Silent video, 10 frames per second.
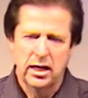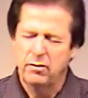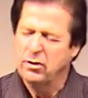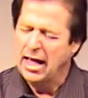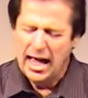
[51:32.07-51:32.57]

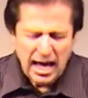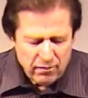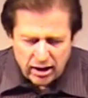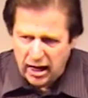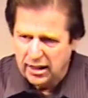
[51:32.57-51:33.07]
If you
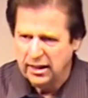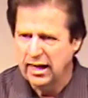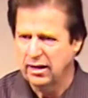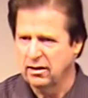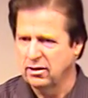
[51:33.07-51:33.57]
haven't got
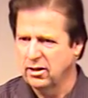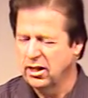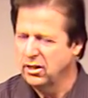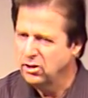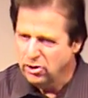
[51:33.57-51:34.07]
that in the